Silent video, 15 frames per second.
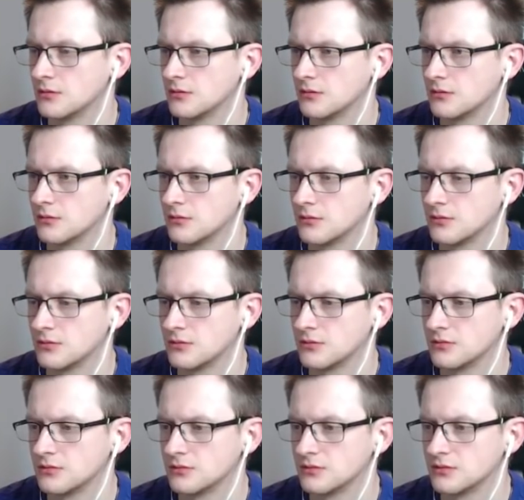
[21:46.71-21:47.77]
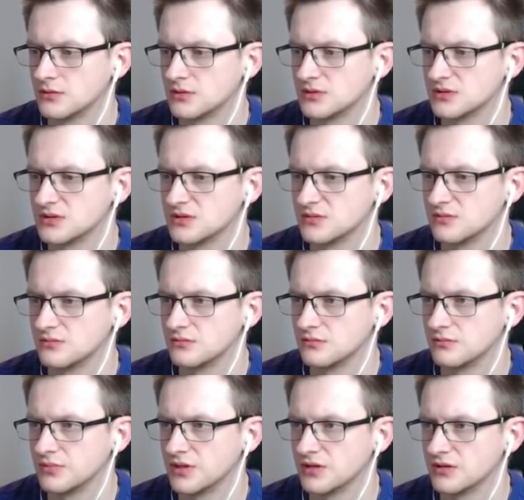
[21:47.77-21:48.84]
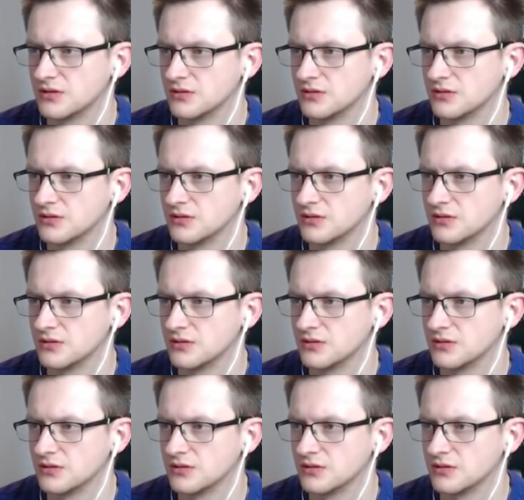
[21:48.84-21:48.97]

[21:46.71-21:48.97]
Oh, this is better.